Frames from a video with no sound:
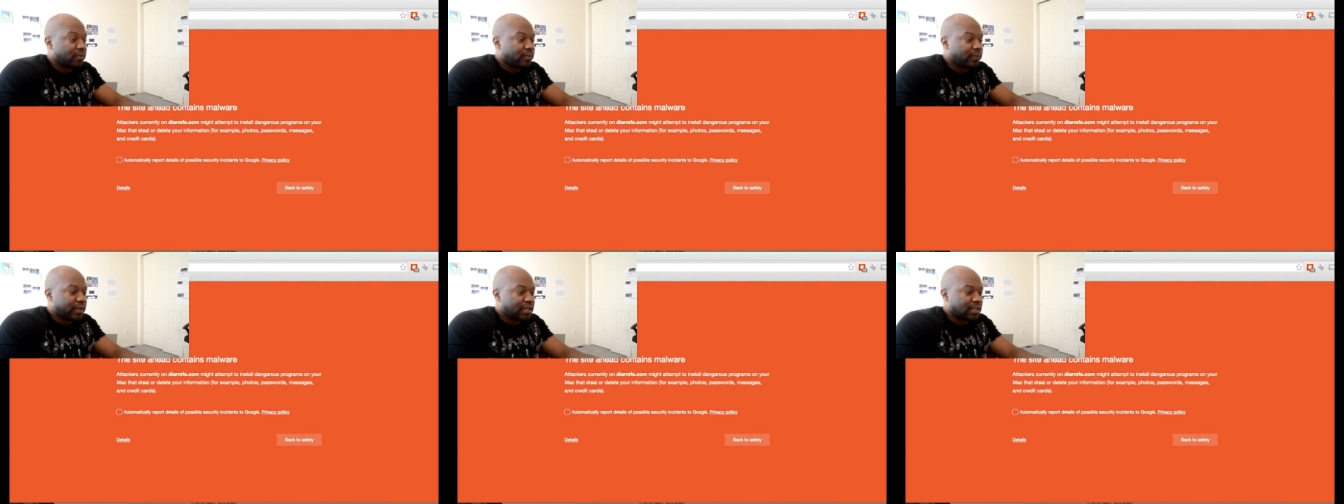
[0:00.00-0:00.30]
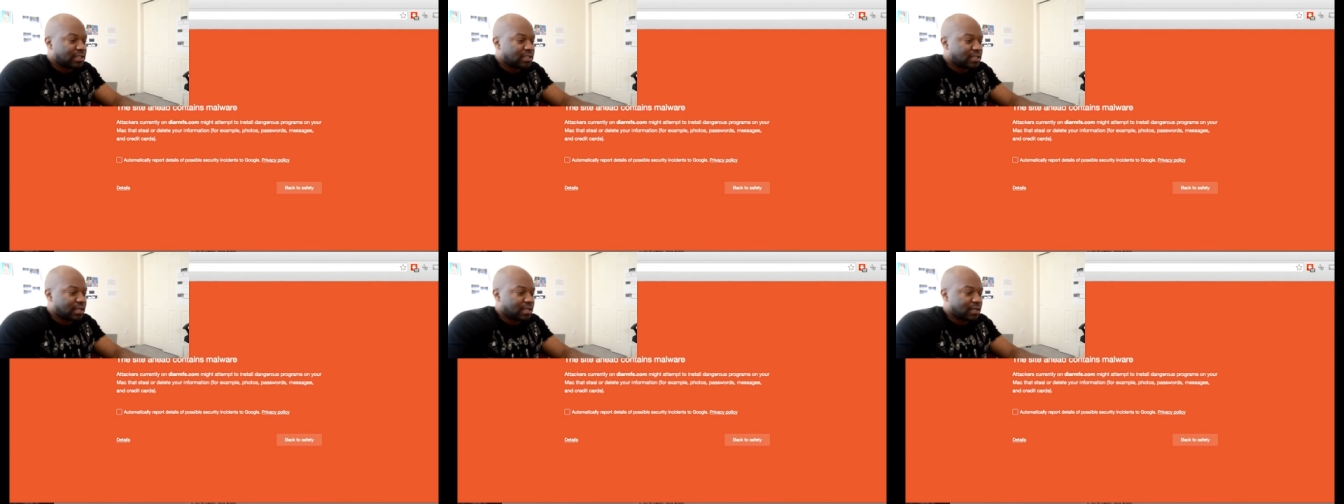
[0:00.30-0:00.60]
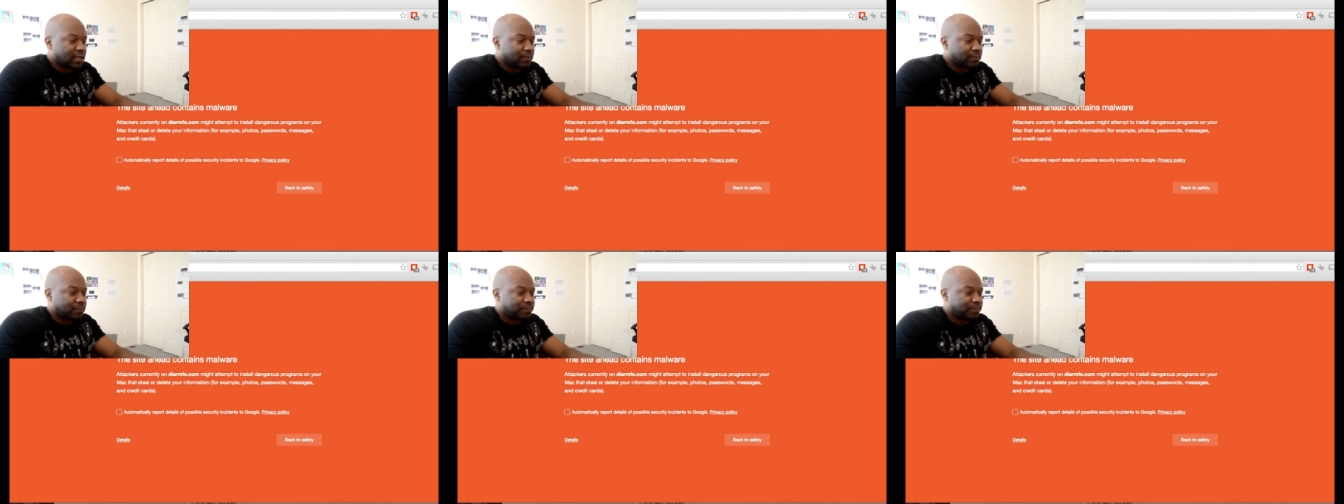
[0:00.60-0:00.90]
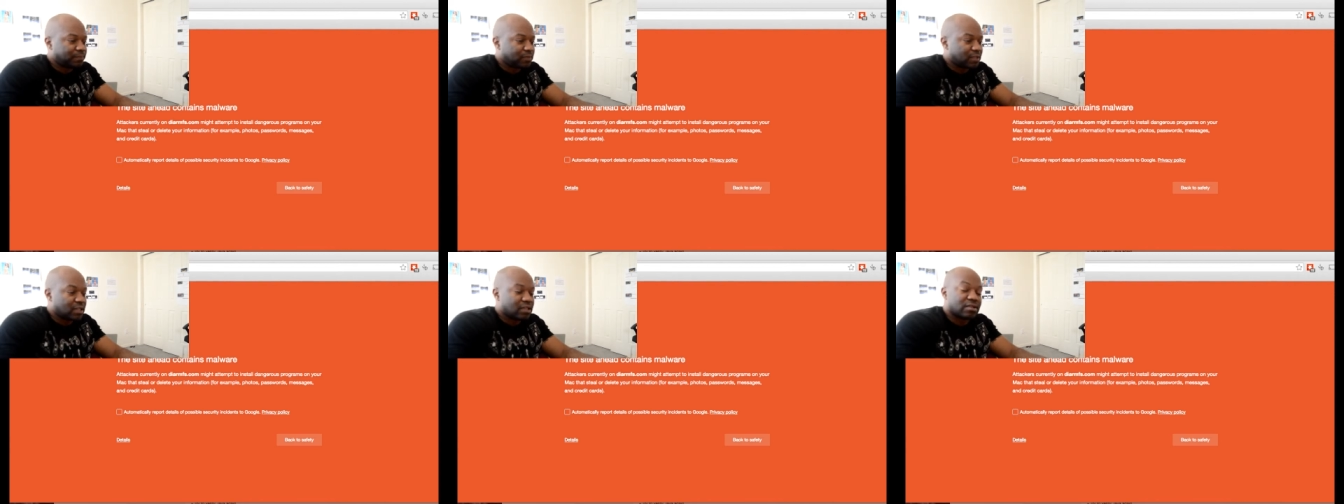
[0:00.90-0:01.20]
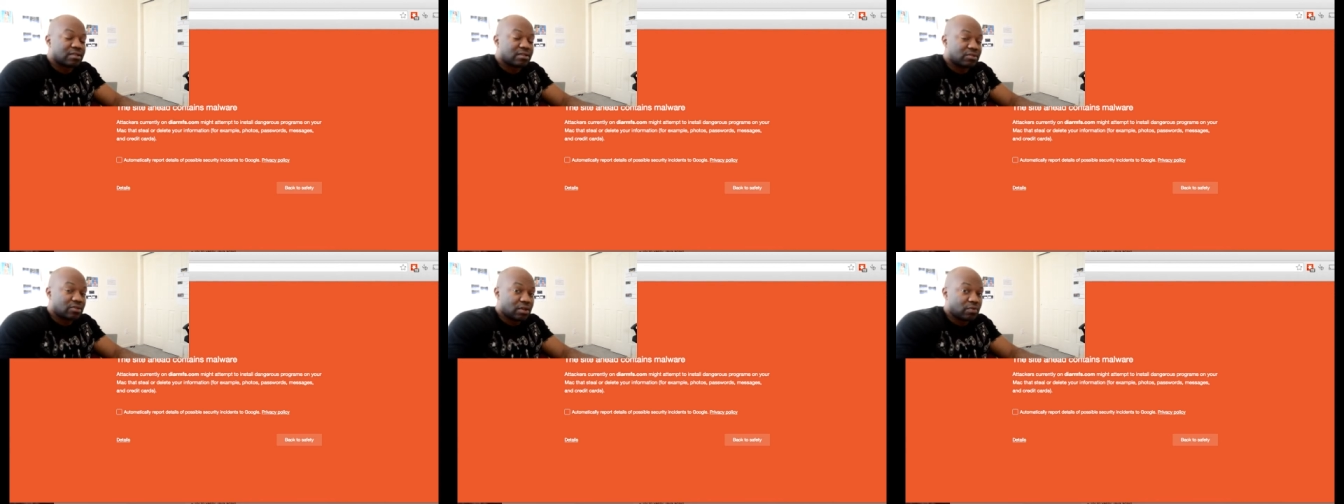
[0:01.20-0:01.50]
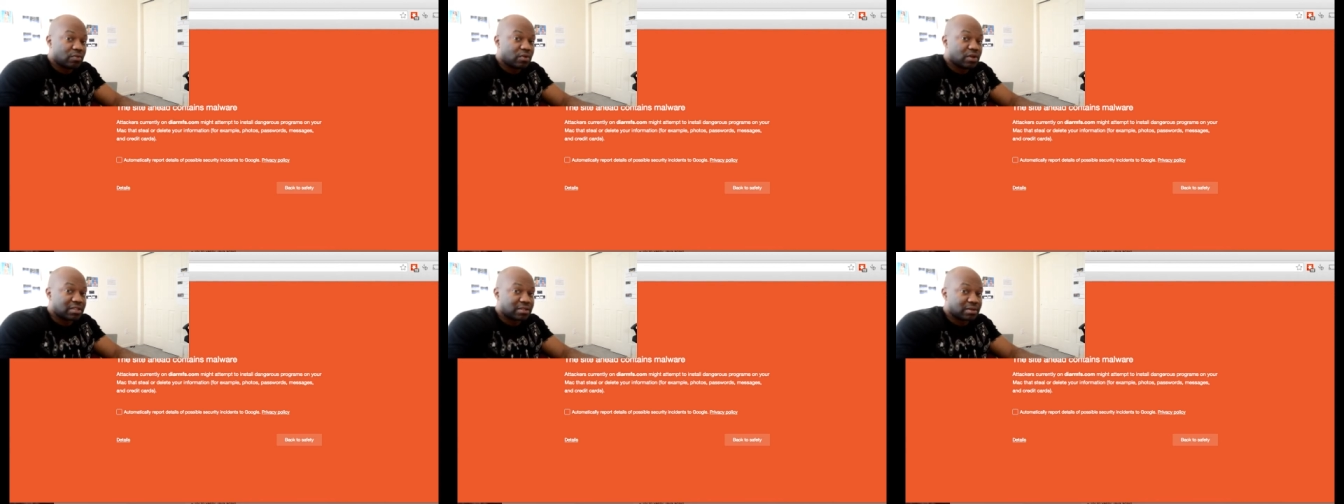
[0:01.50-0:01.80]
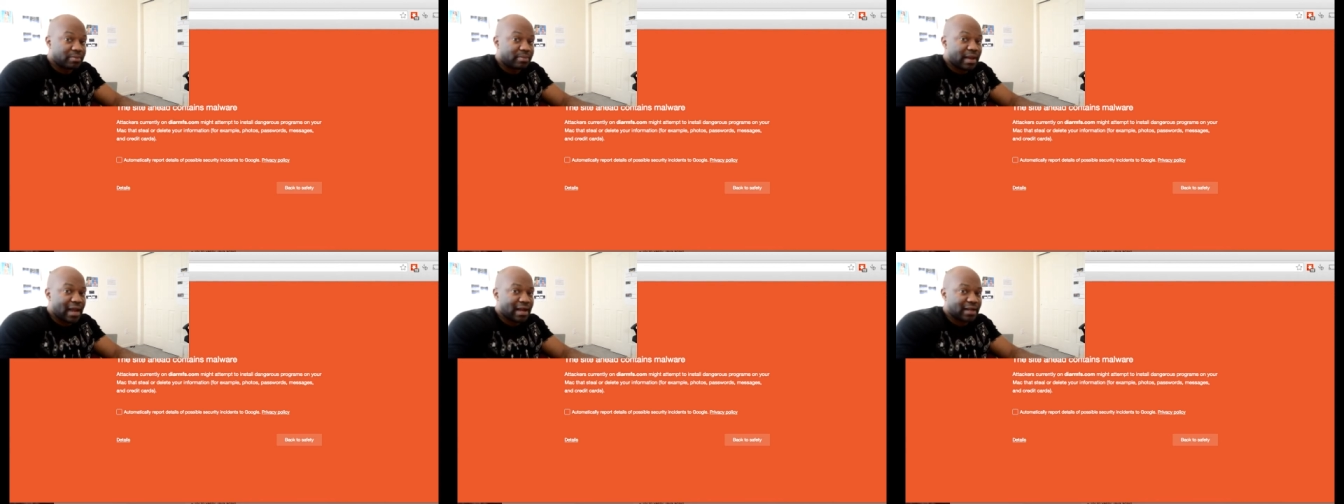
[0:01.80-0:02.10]
But um, there was
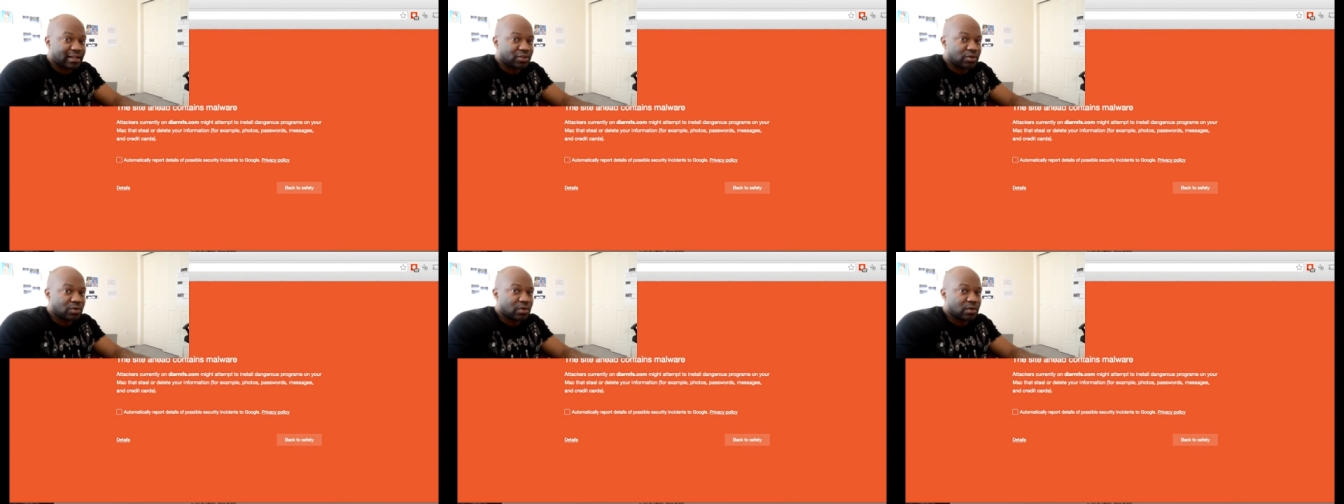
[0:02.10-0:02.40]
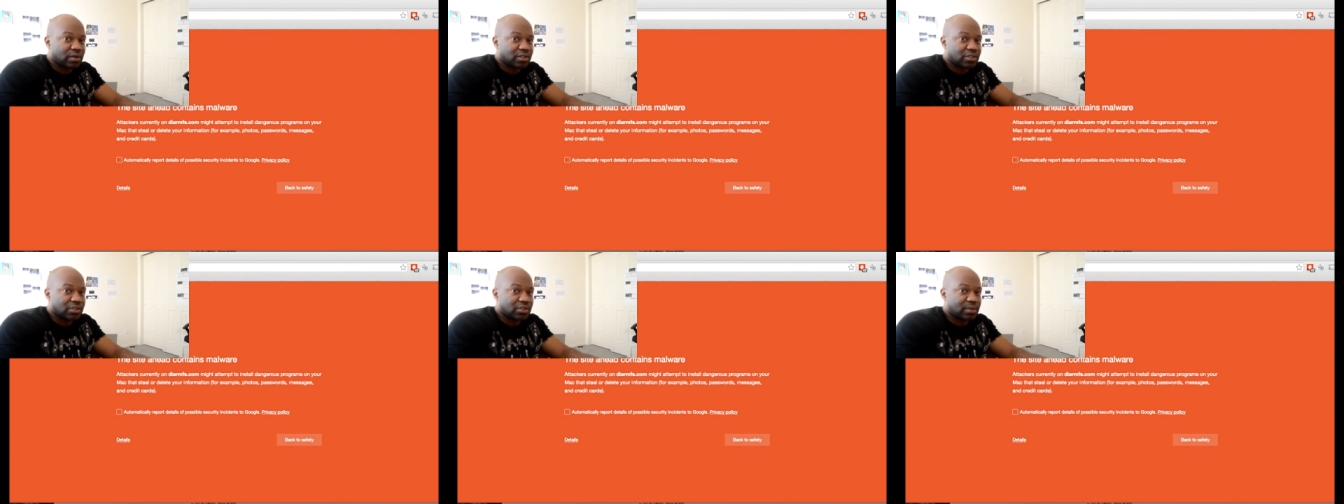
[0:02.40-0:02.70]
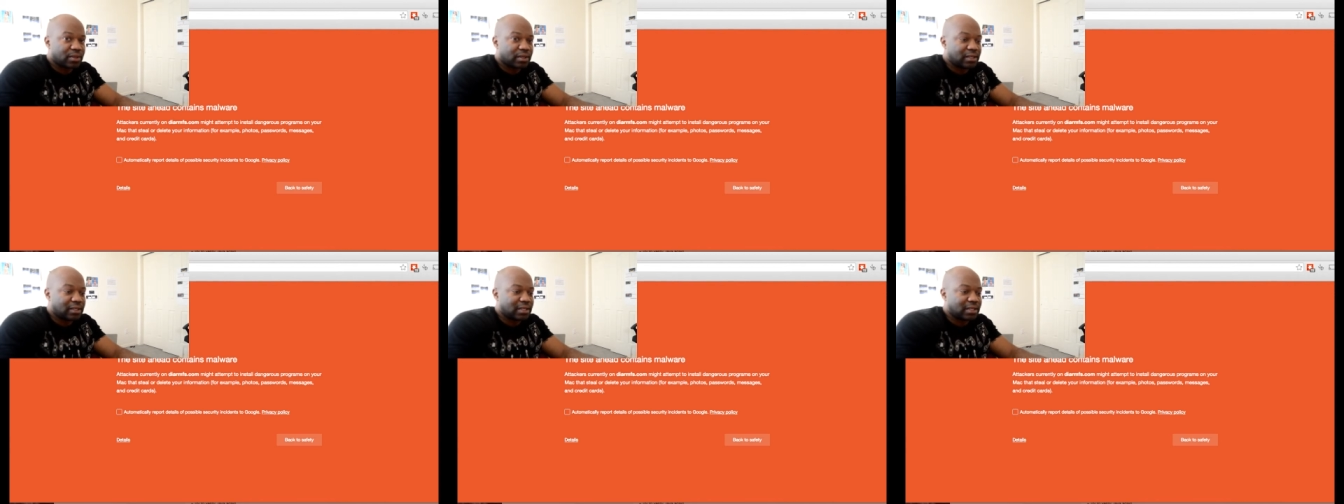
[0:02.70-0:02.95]
a back door into it,